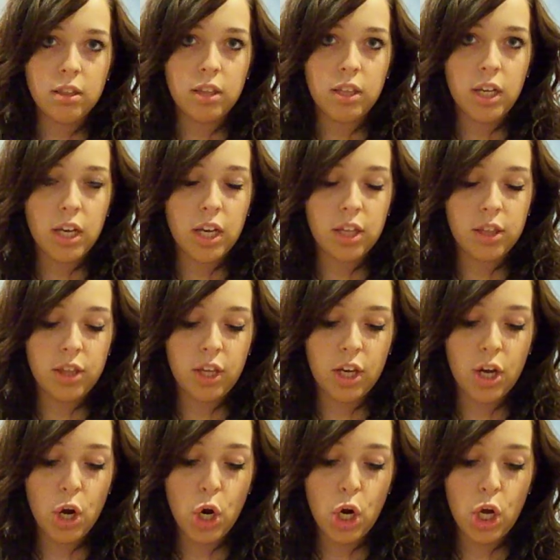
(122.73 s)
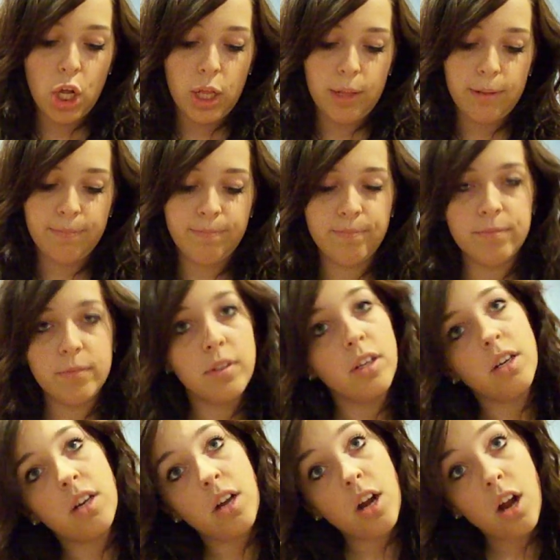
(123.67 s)
the, the girl
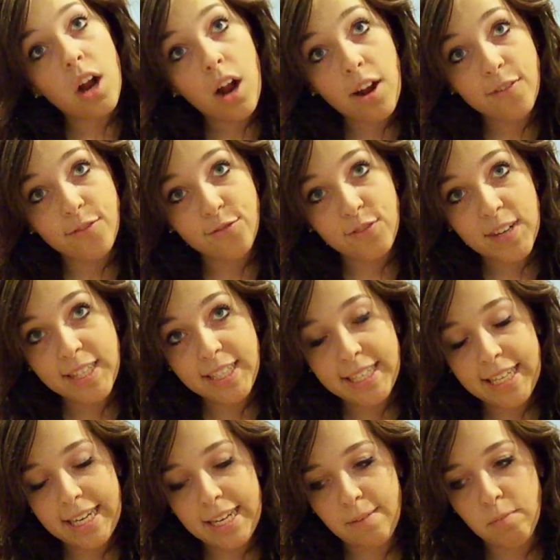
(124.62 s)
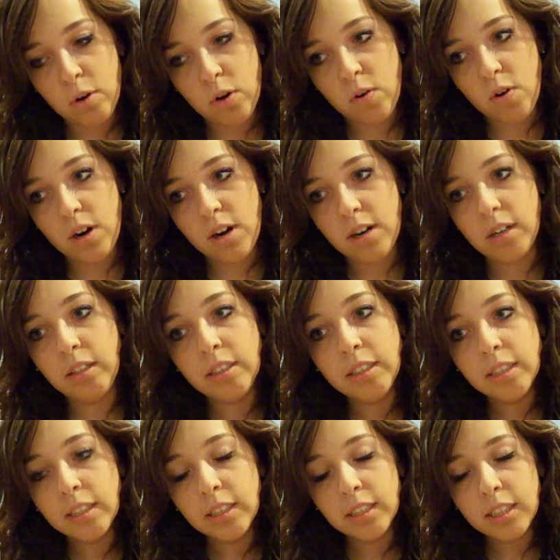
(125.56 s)
aren't friends anymore.
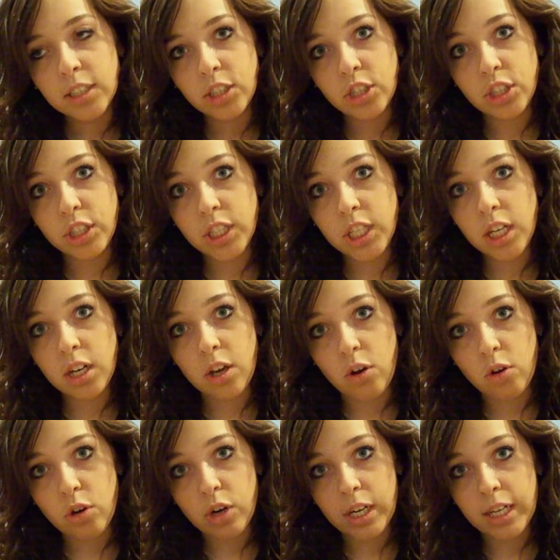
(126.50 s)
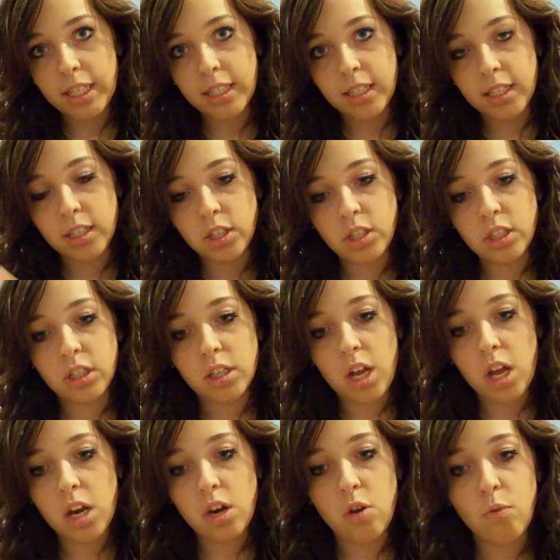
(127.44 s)
She's gonna go crazy because she's
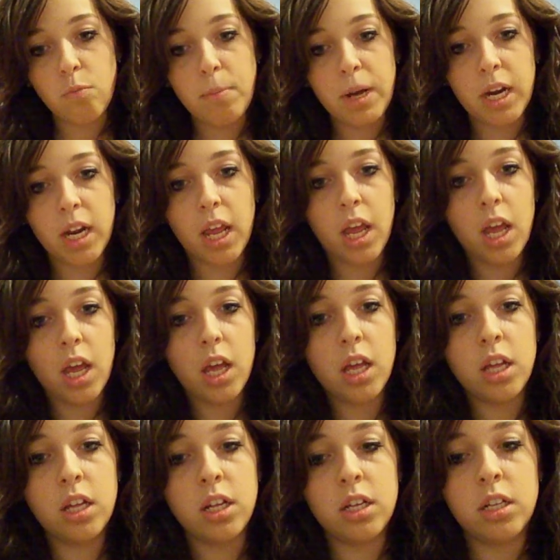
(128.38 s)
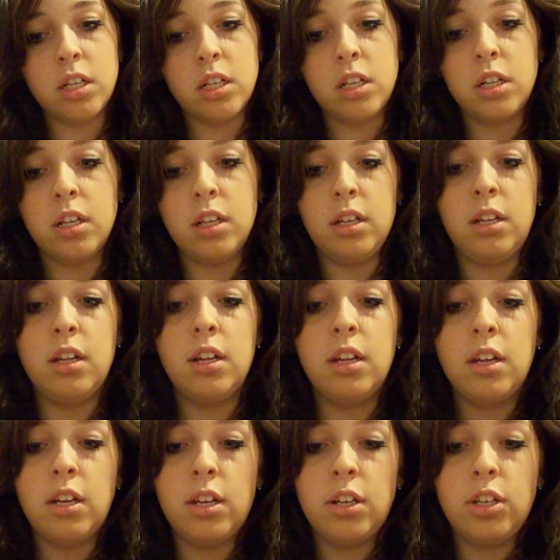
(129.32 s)
got nobody.
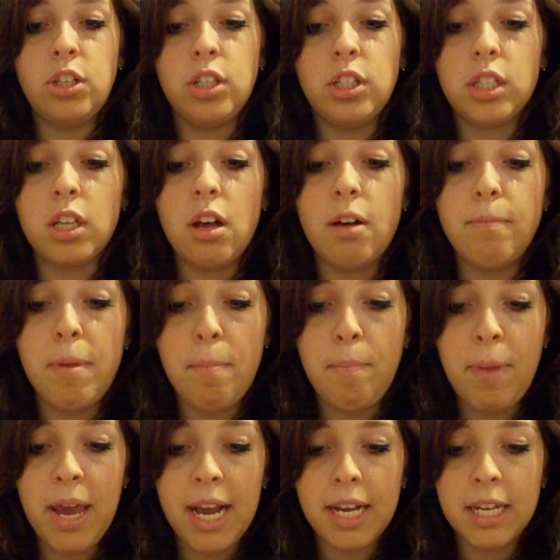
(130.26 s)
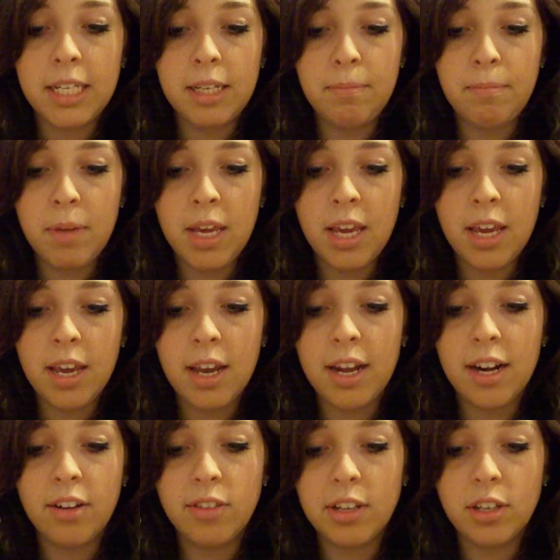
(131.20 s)
She's coming back to me.
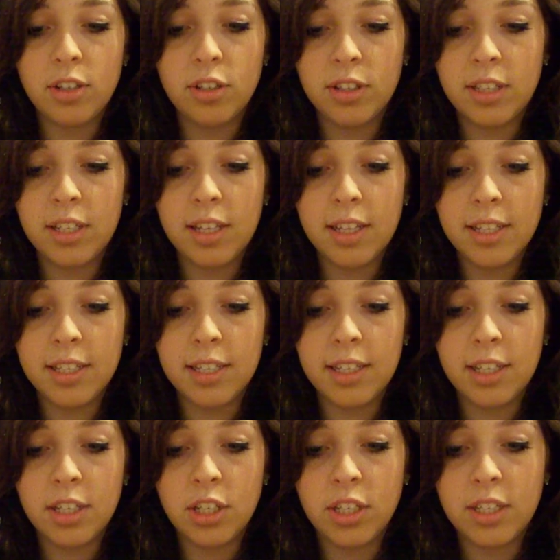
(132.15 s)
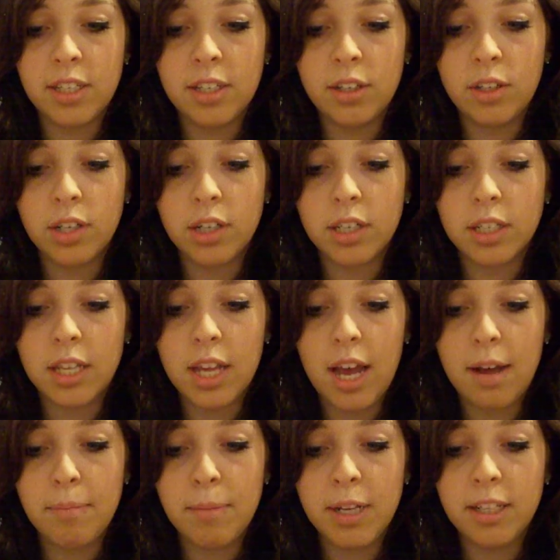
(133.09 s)
I don't think she'll see this unless she still lurks
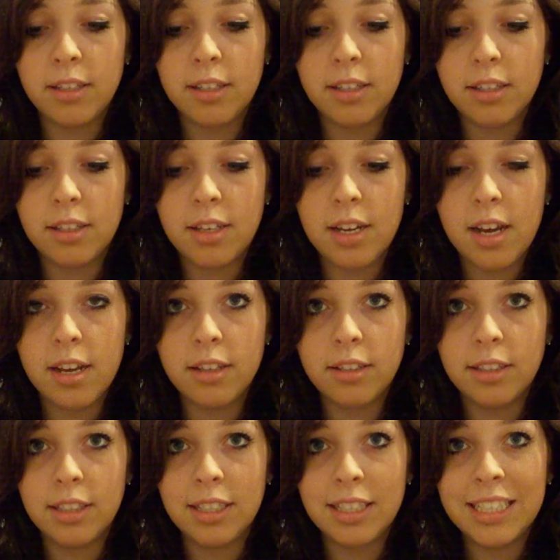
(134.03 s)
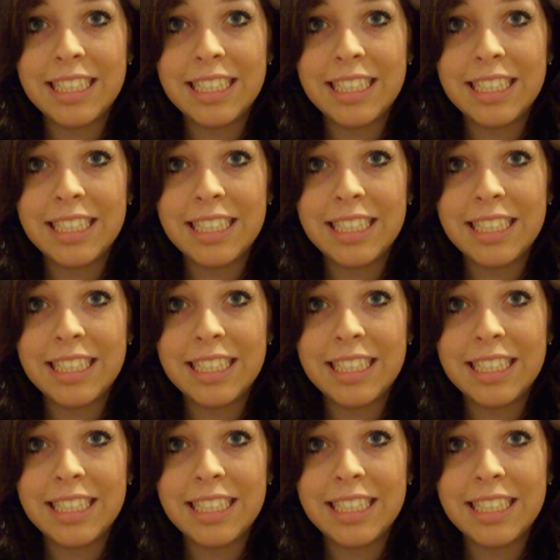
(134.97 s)
comments these days.